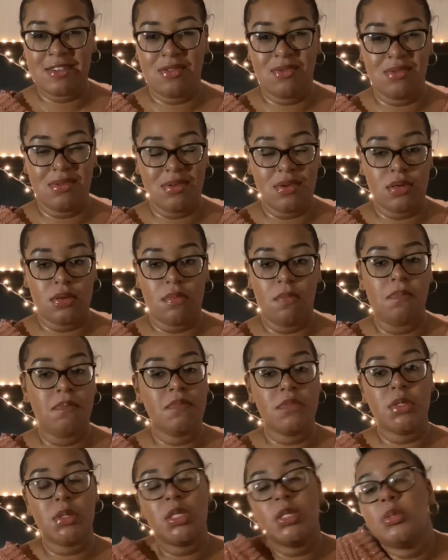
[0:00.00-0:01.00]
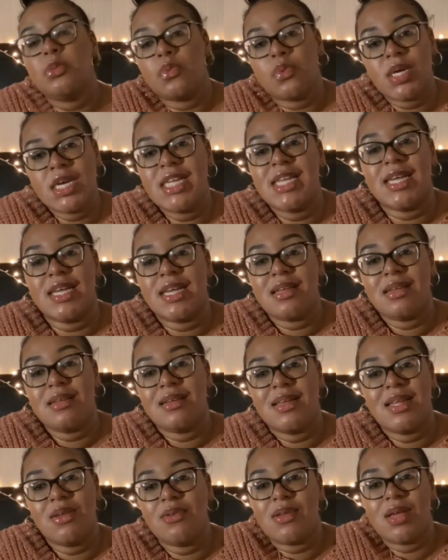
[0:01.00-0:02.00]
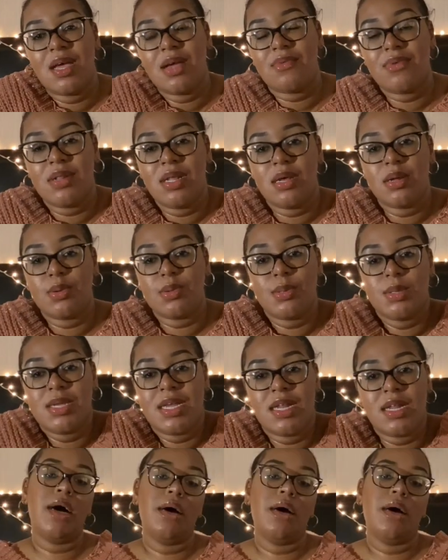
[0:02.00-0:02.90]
You're just reading and you're not really understanding.